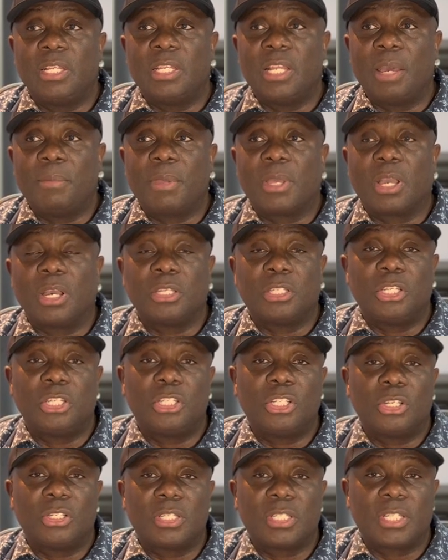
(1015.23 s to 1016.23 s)
not because you
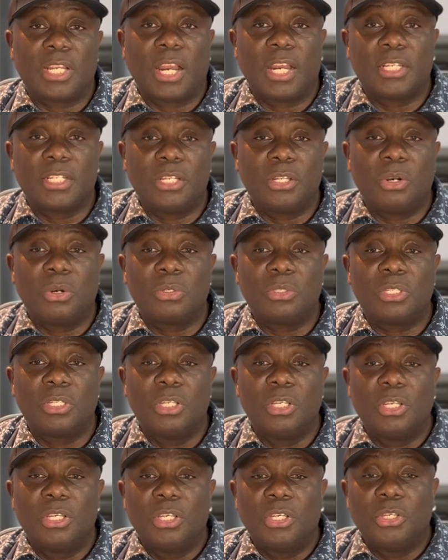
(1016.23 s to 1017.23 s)
just started out,
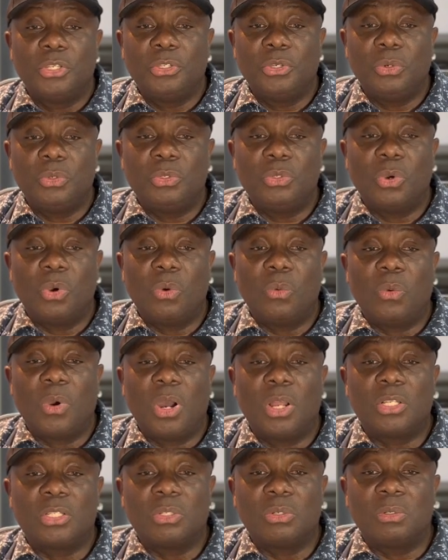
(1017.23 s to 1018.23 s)
you don't
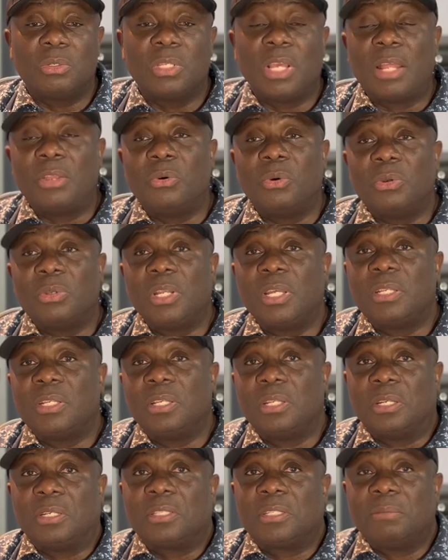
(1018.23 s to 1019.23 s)
want to i know that
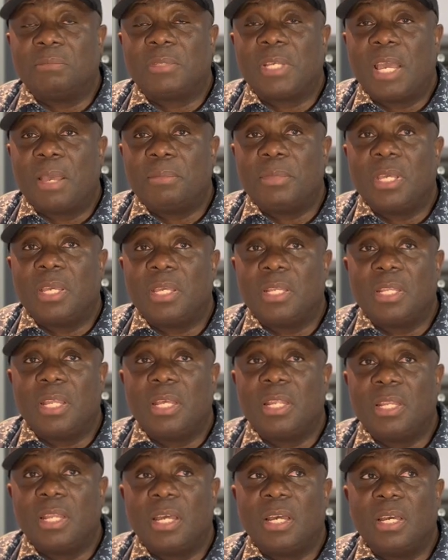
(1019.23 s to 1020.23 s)
you know sometimes the
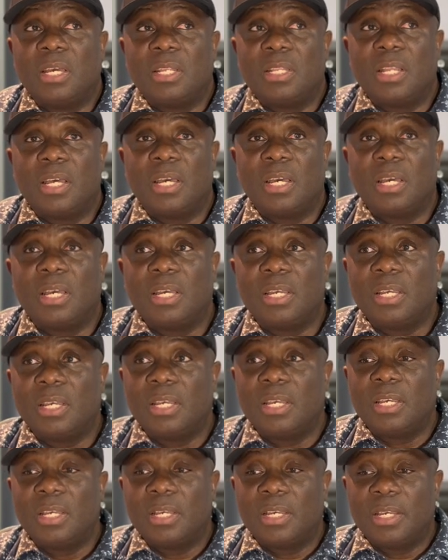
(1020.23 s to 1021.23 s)
the the, the
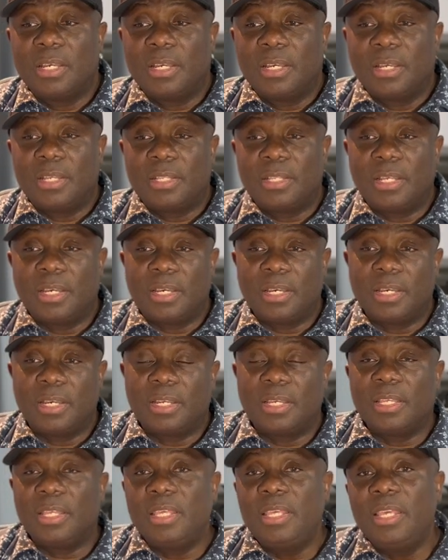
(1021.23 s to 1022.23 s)

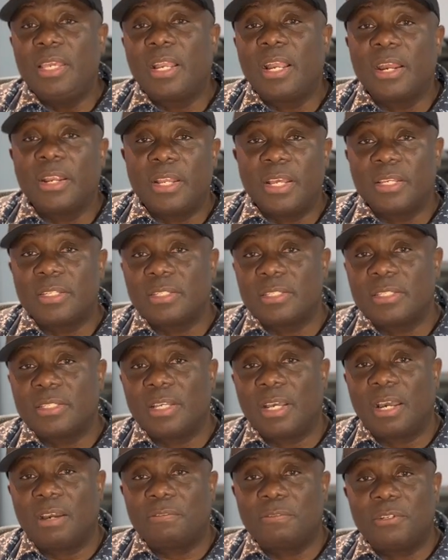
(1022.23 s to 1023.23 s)
the
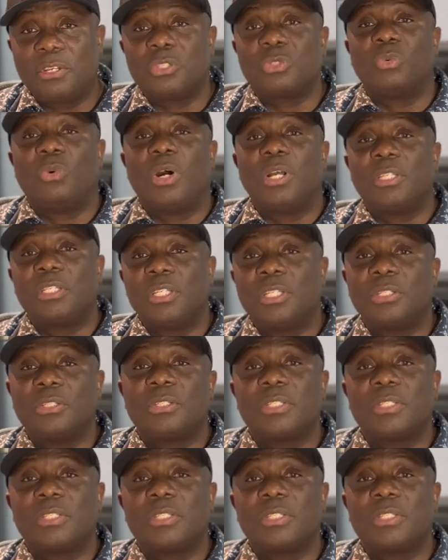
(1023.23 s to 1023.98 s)
eagerness of just wanting